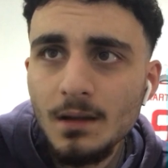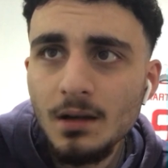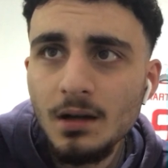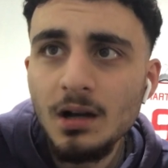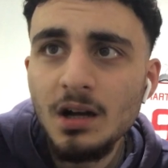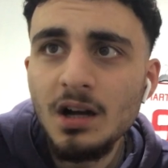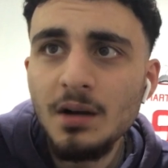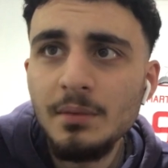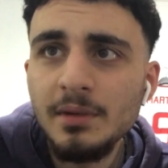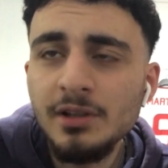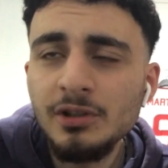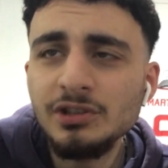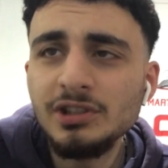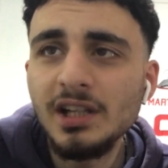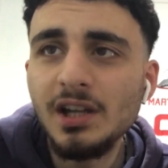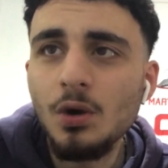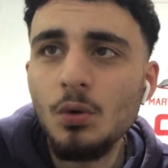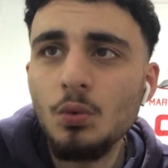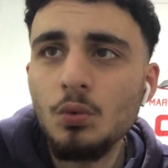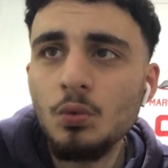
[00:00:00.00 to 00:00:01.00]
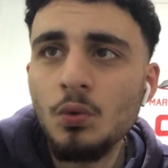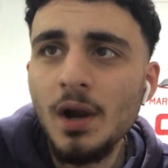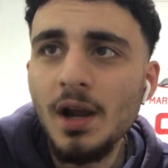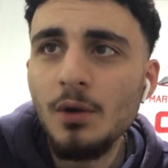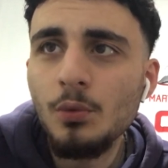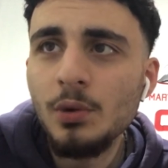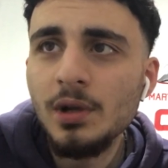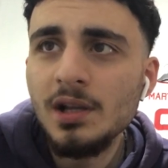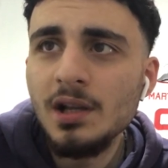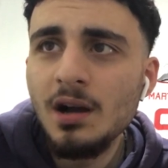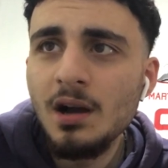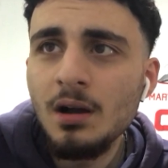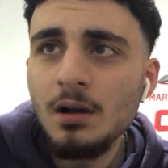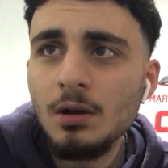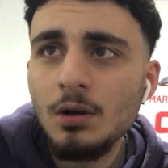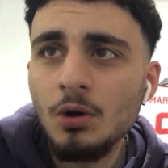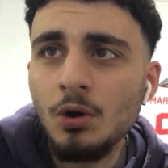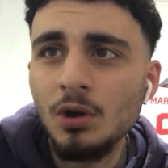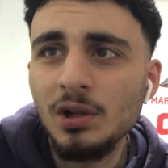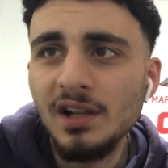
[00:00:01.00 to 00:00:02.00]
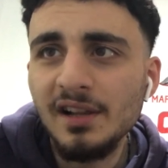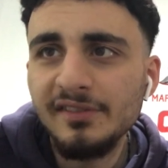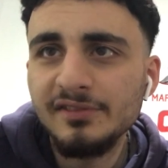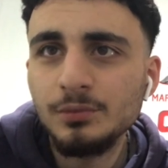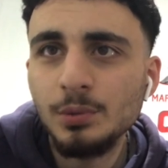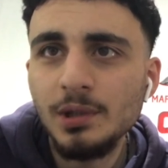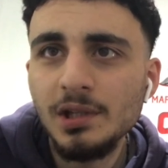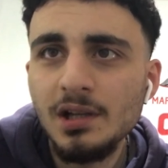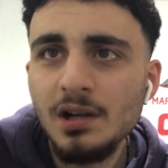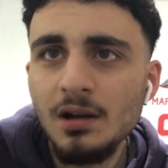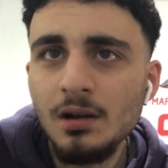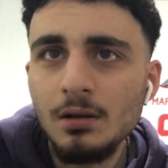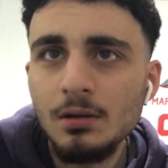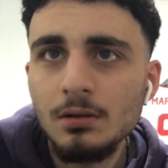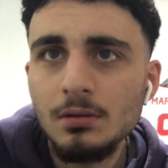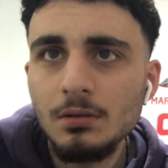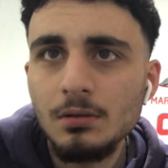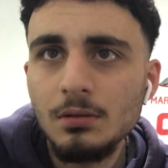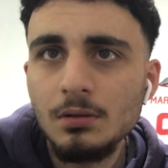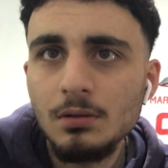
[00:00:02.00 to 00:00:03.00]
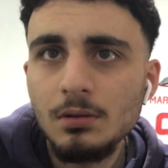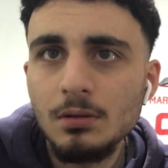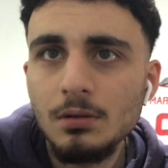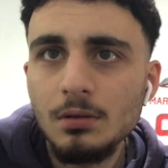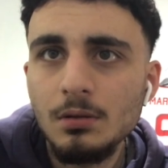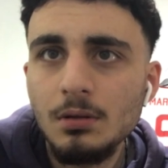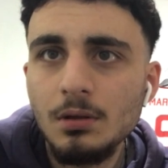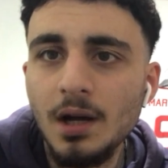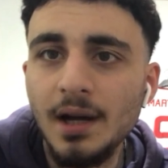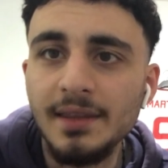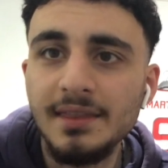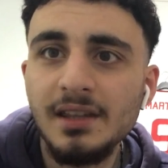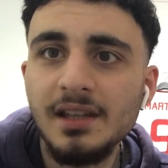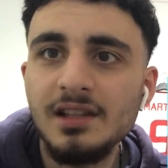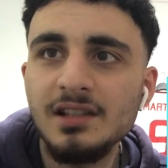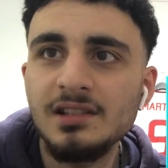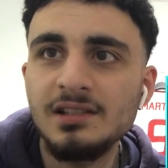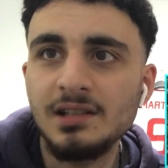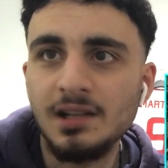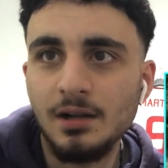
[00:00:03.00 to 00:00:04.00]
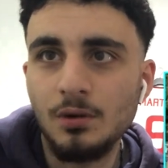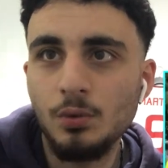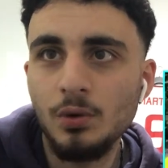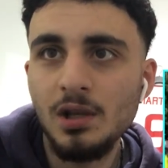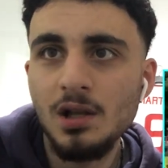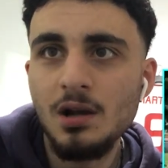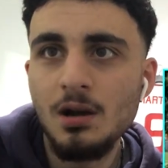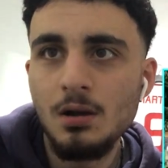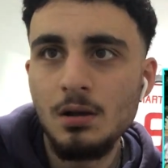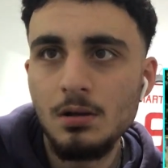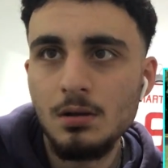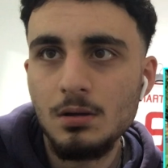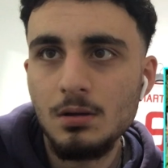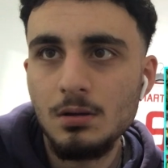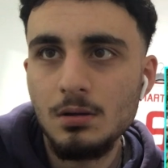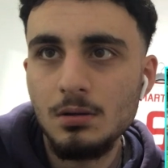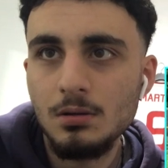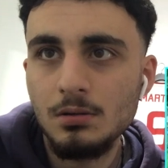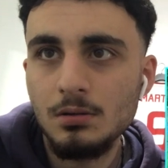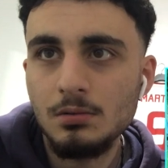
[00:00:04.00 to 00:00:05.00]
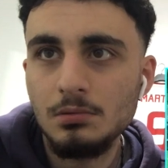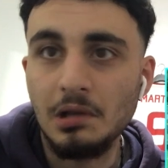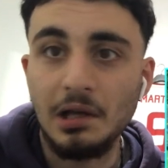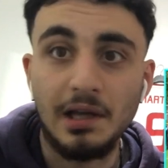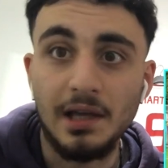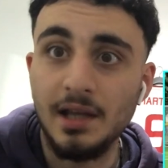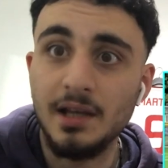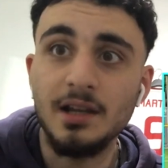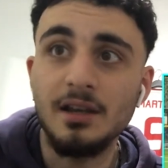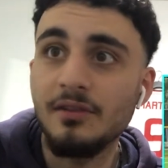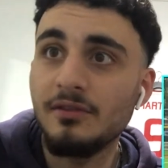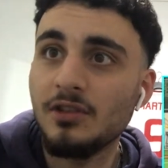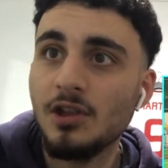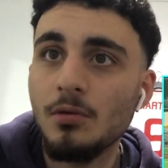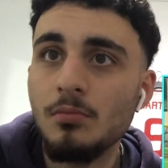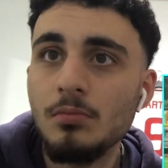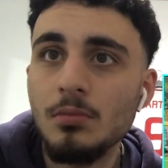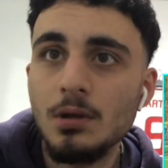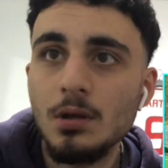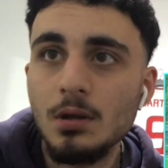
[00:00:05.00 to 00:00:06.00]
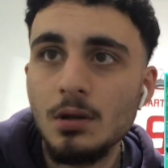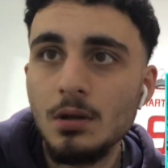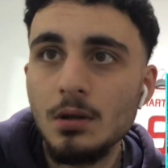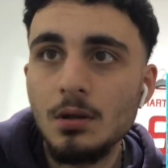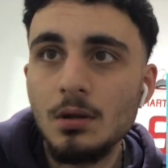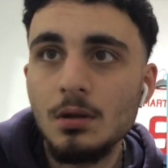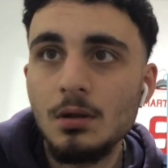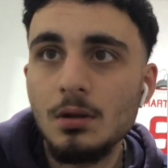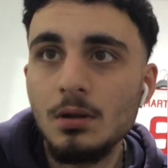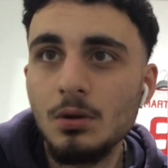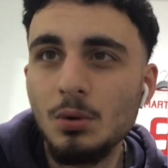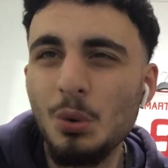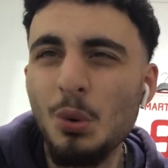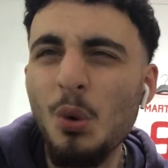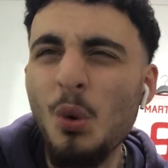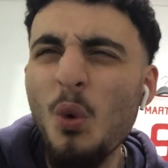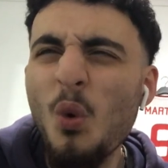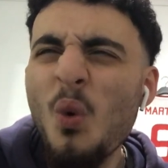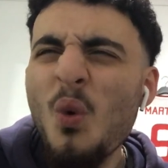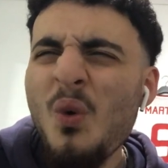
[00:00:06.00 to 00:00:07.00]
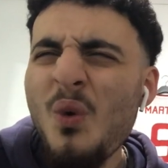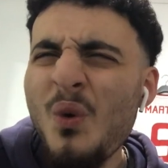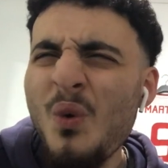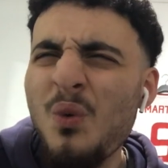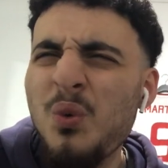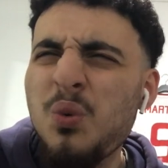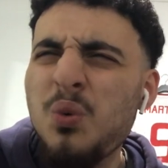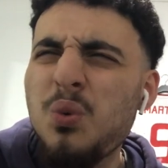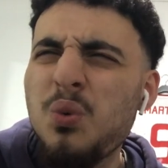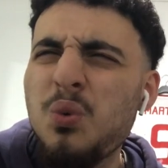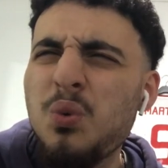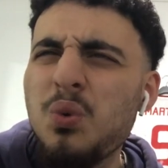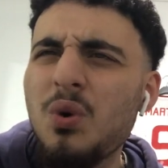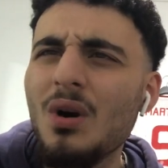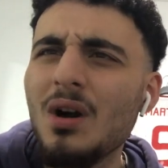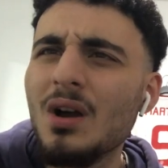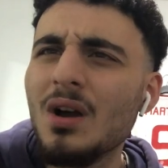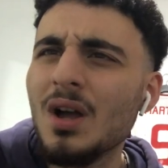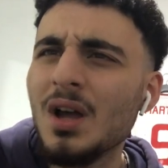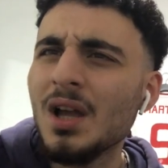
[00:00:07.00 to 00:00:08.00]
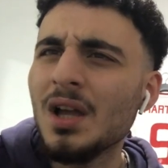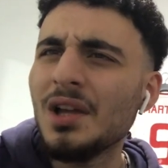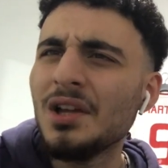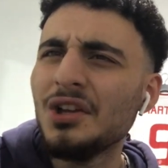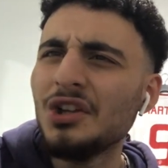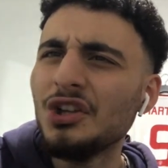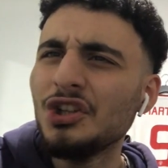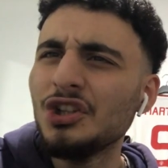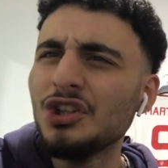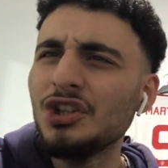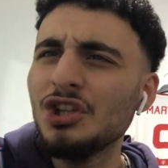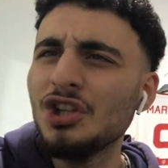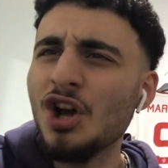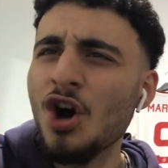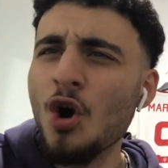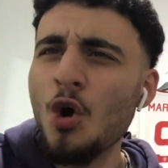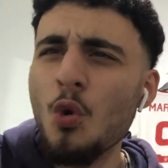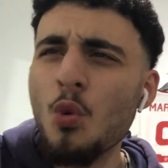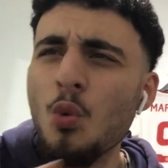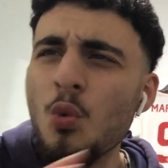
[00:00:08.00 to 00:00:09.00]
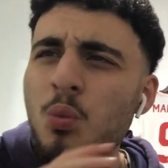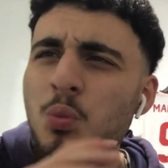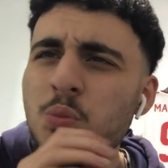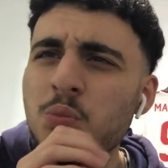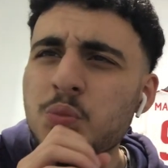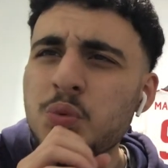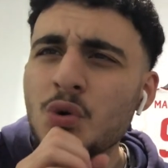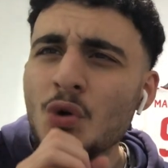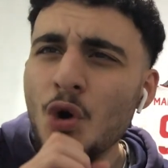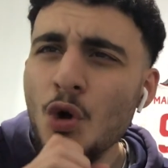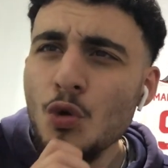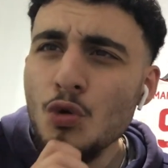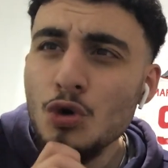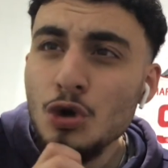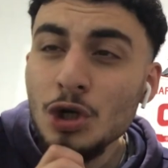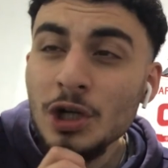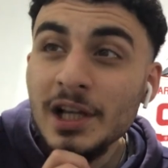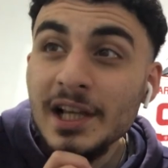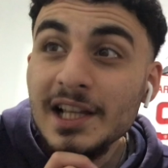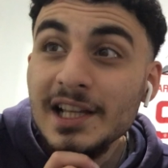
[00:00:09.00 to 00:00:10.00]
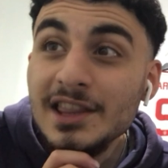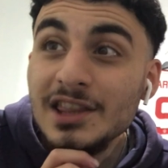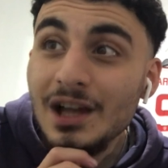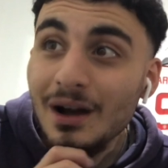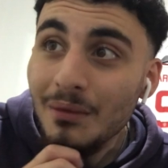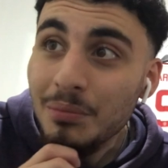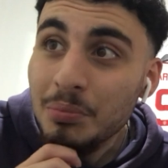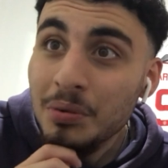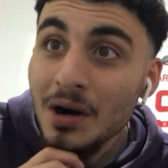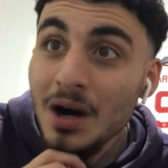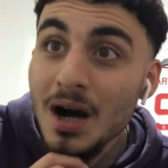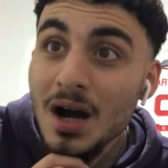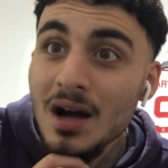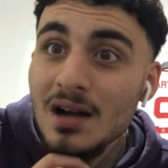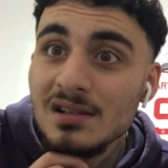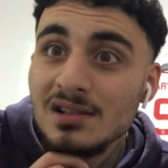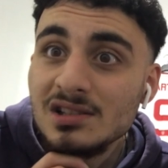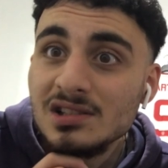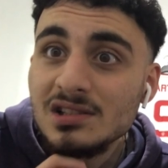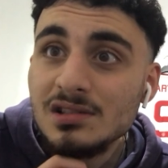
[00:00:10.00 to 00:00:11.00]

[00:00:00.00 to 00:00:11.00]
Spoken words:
He looks like a right winger or left winger. I think he's like winger, like any of them. Oh, yo, bro, look at that pass.